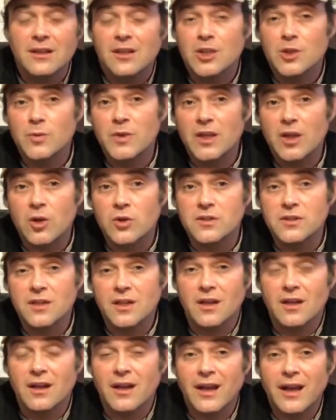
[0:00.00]
He'll be
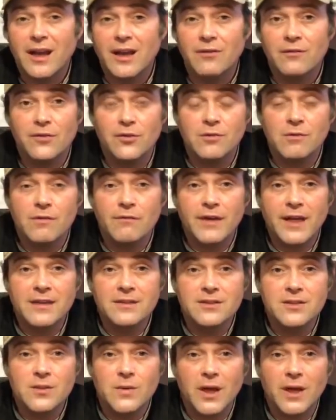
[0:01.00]
hosting a handful of
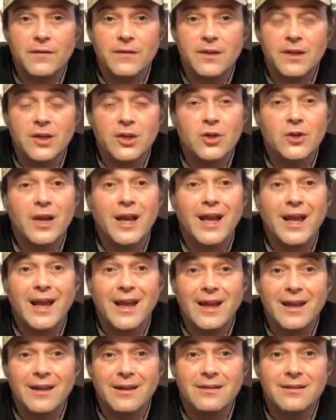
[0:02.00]
events throughout the year,
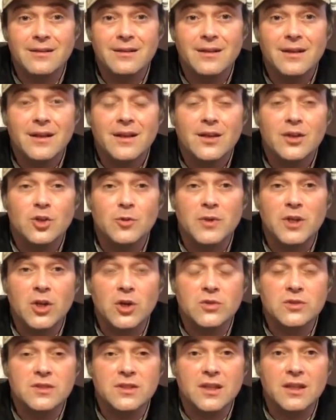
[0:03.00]
and he'll be
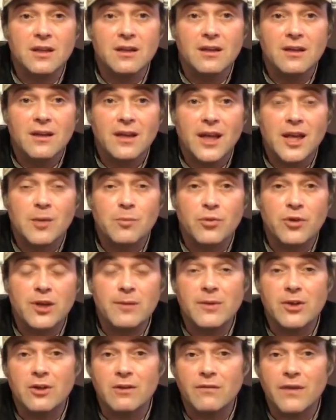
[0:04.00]
hosting a
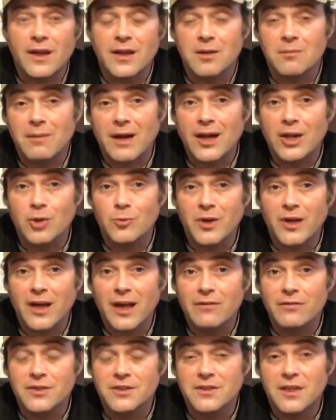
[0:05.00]
premier event at Milo
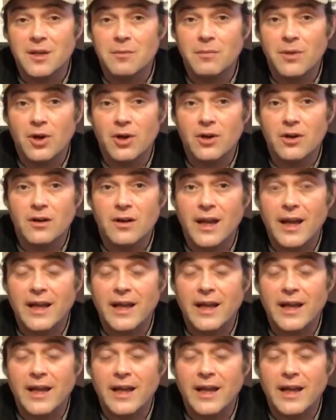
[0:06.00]
MacGyver State Park.